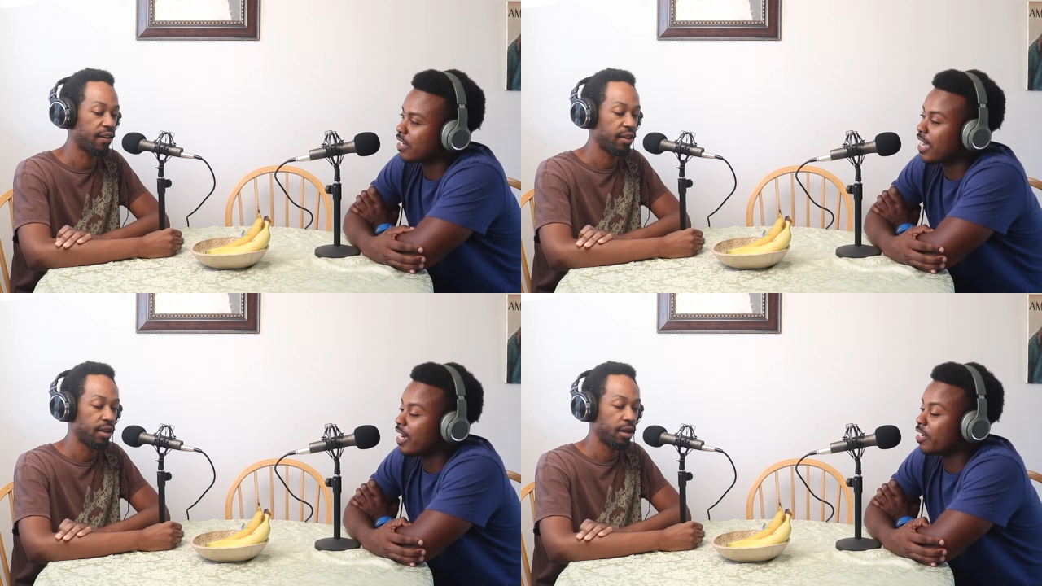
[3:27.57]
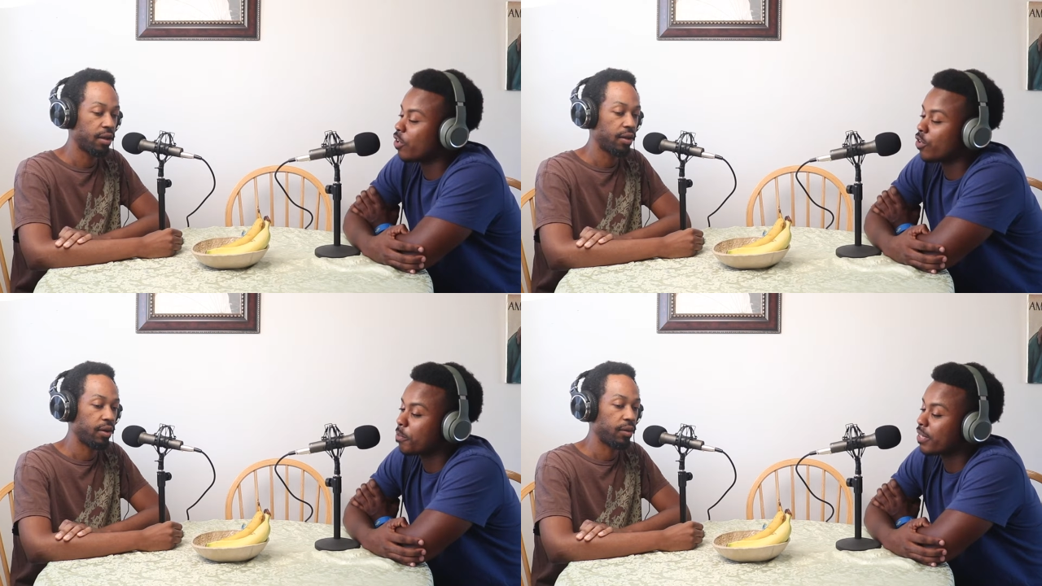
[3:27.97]
Speaker 1: Cali,
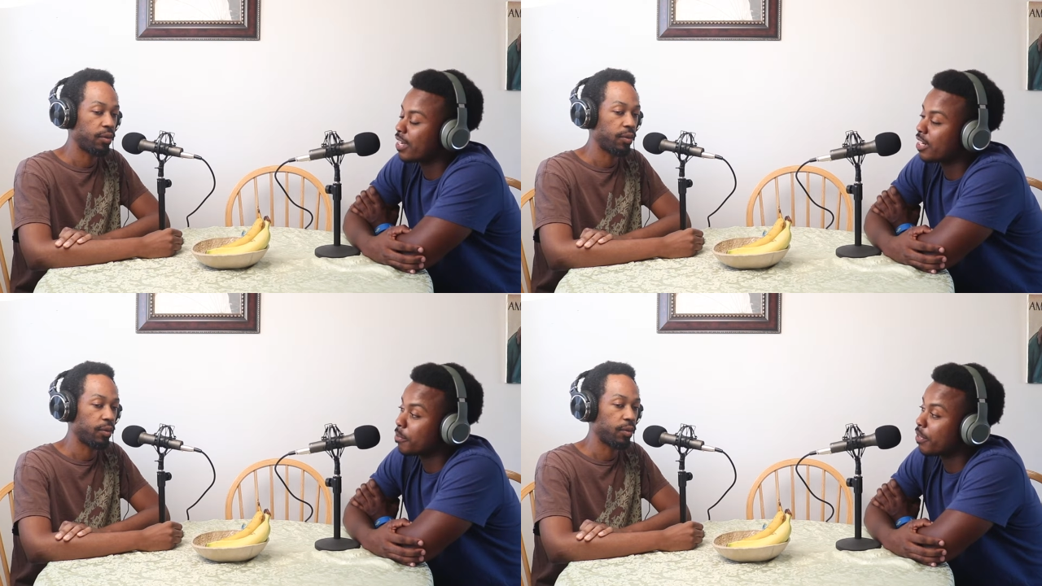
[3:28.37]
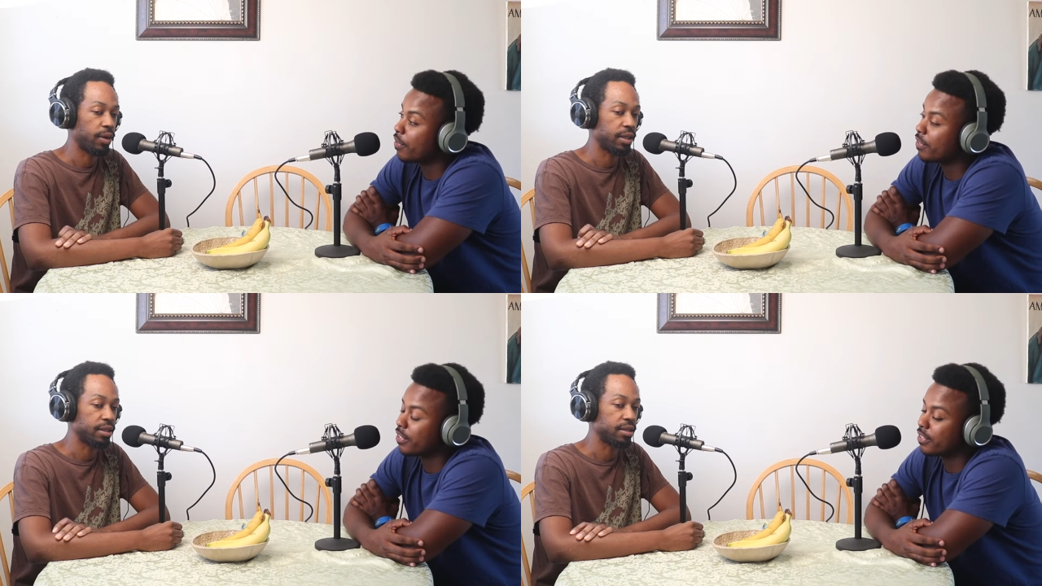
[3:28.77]
growing up in Cali,
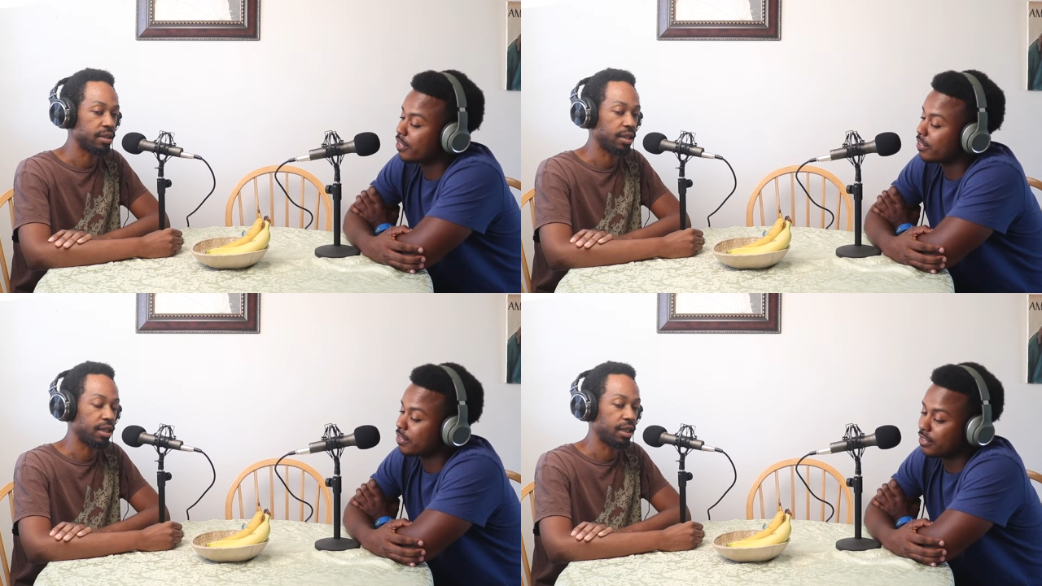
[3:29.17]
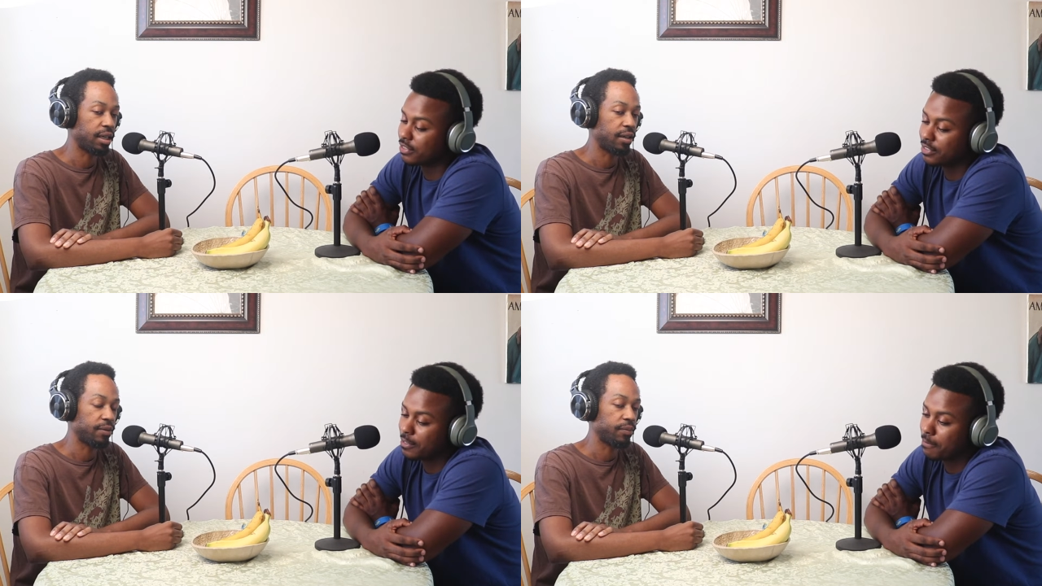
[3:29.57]
period,
Speaker 2: was
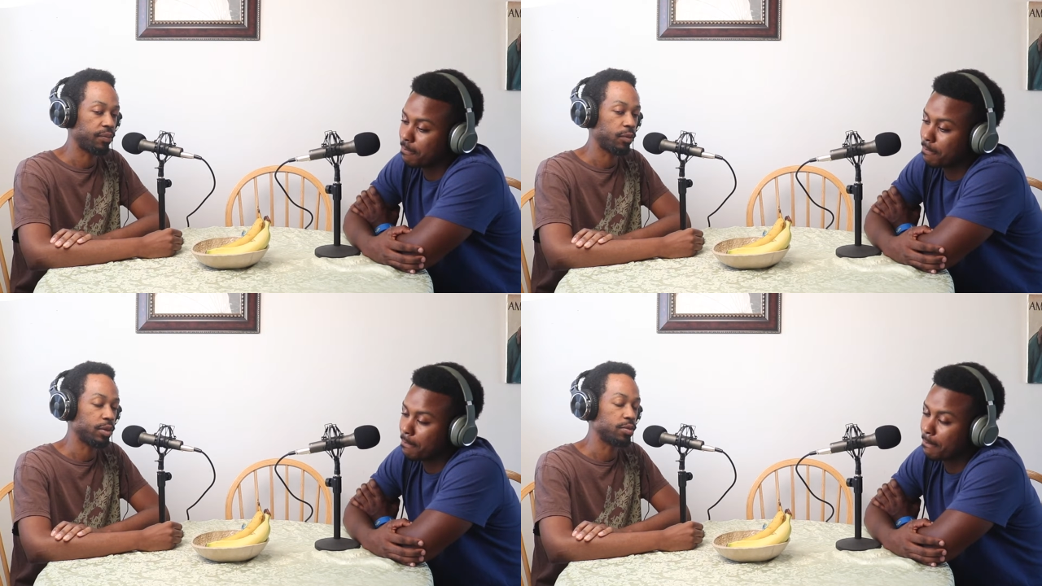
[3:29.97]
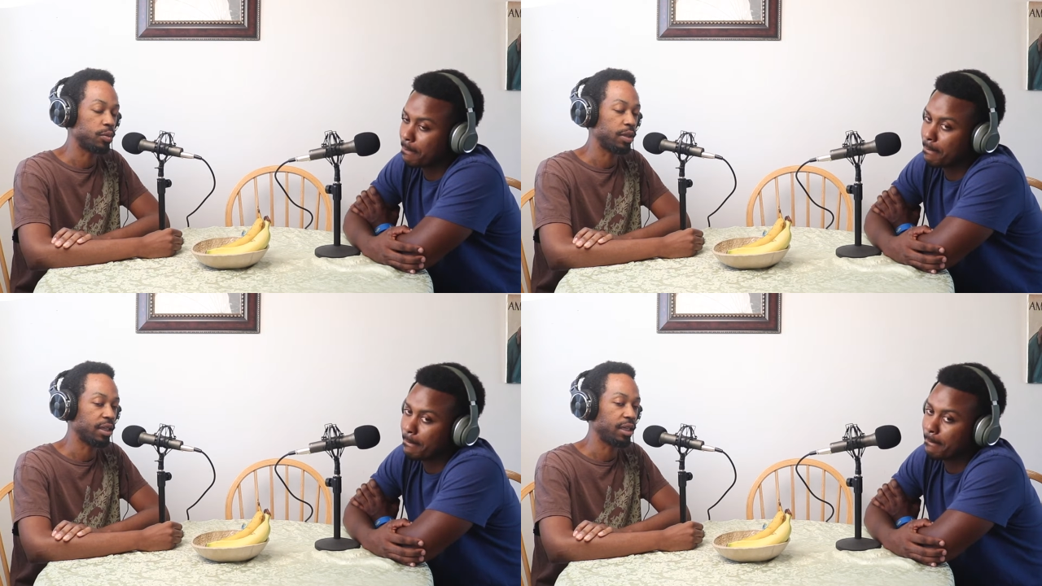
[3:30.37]
um, was
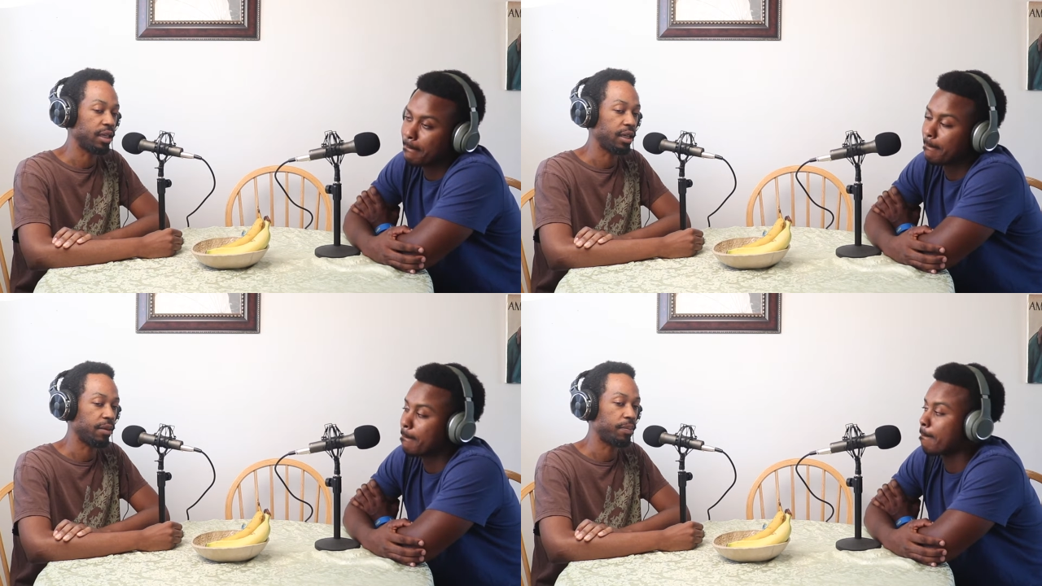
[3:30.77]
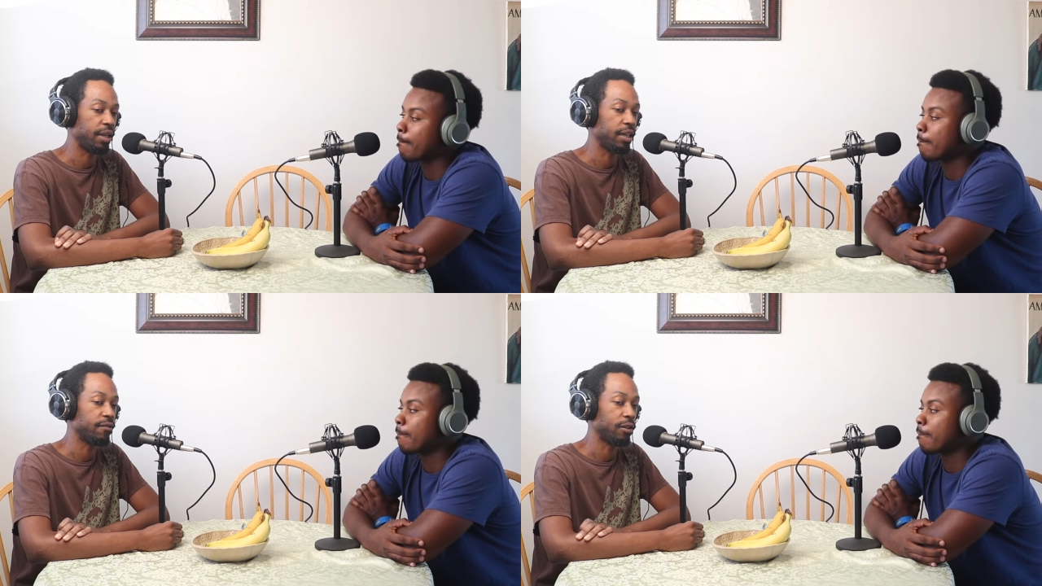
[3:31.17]
really a
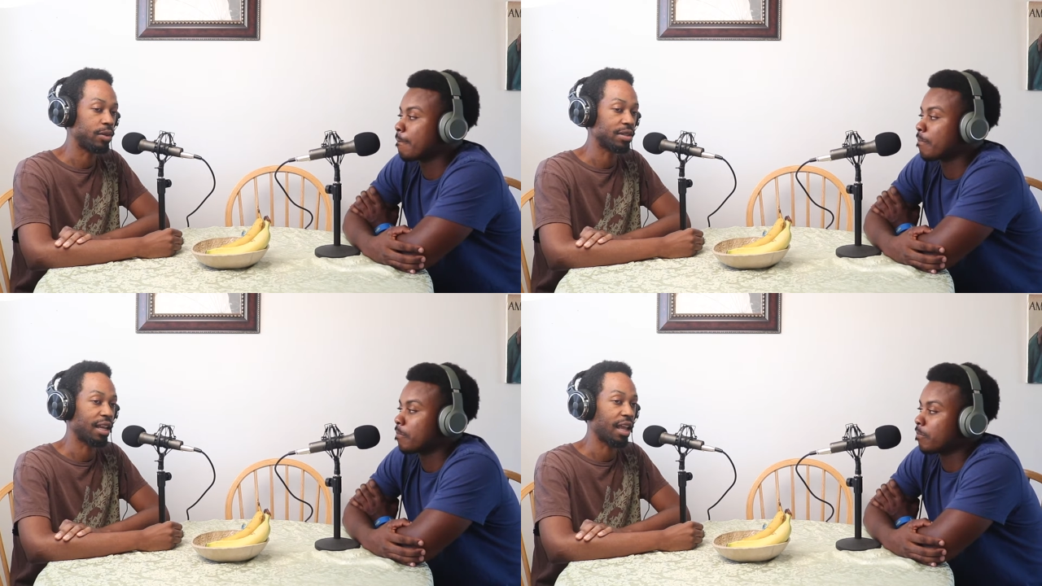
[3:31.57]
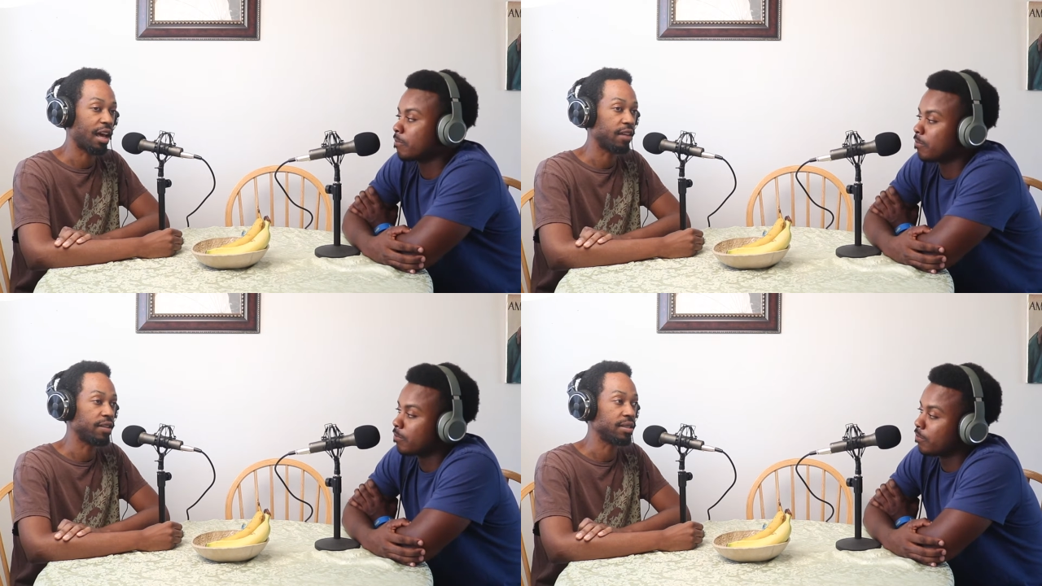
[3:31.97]
big influence on a lot
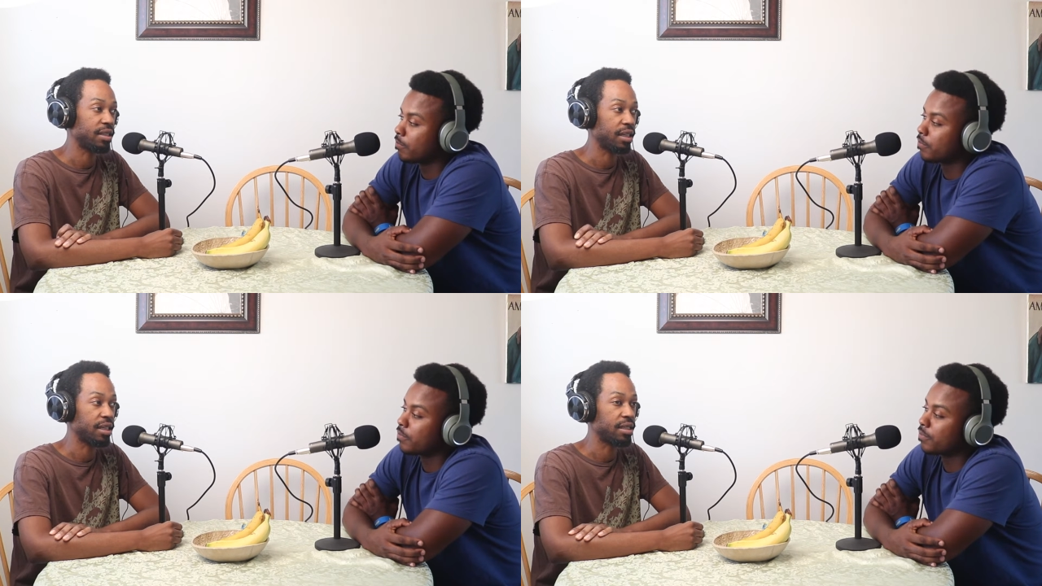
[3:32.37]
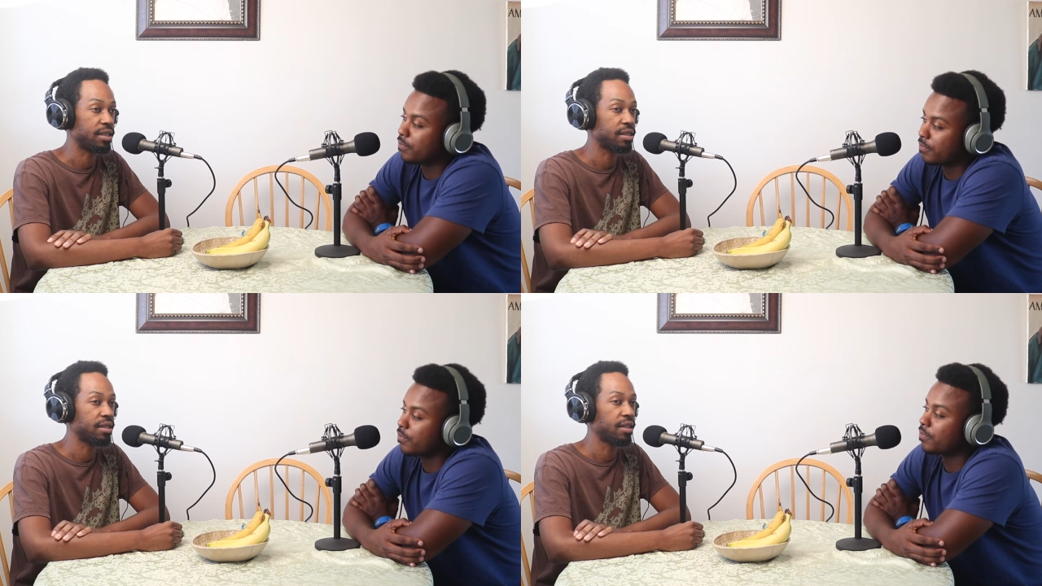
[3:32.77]
of us kids.